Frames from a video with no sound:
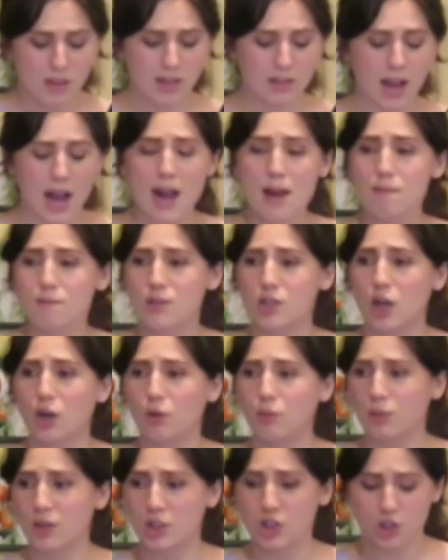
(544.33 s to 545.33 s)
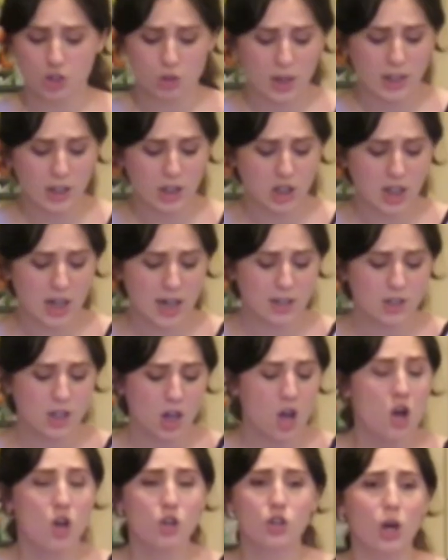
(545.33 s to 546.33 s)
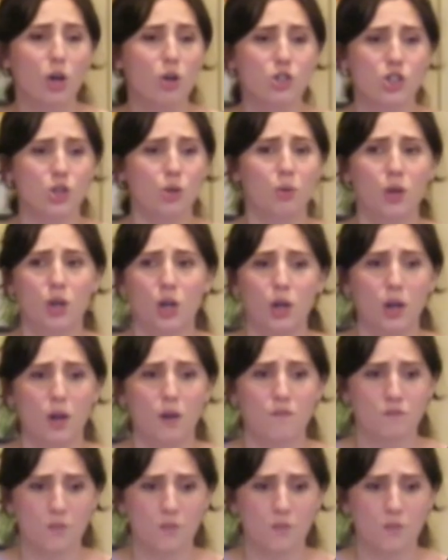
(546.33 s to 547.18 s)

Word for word: Time zone restrictions. Those who couldn't